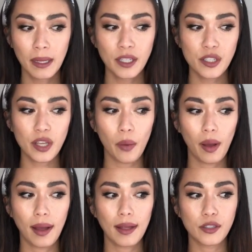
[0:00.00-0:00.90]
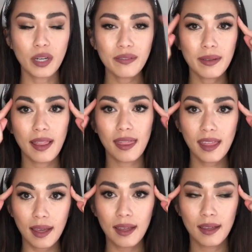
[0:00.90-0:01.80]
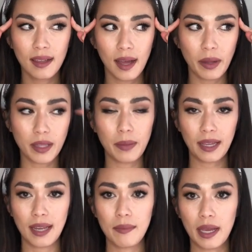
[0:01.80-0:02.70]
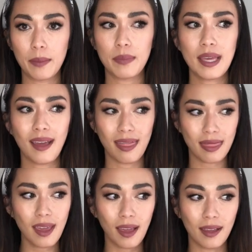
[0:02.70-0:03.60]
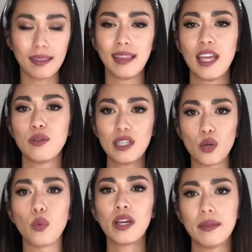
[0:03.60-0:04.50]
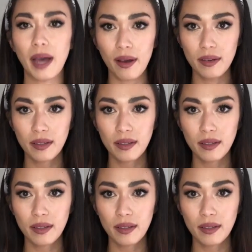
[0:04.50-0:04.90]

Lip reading: So don't even think about the pandemic being a thing that you need to worry about,